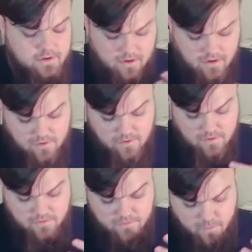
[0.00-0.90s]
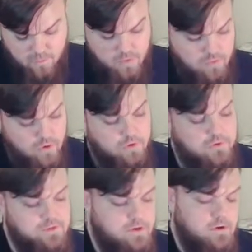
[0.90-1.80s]
our root
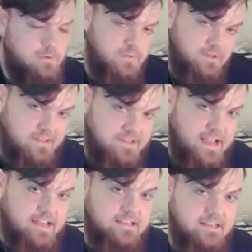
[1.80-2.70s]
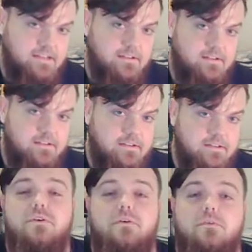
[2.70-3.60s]
note within that key.
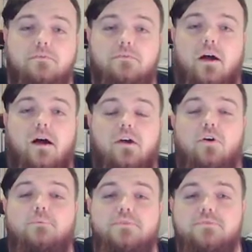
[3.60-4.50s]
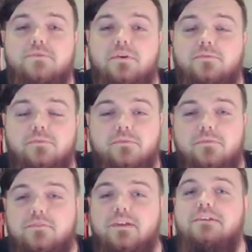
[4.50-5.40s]
So I hope this was helpful.
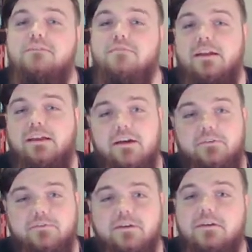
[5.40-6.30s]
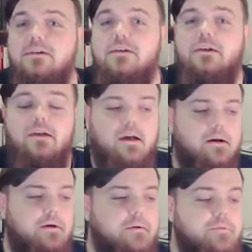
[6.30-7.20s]
Thank you for hanging out with me.
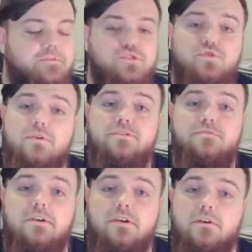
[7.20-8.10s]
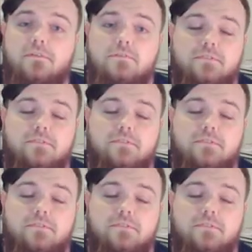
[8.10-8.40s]
If you enjoyed this video,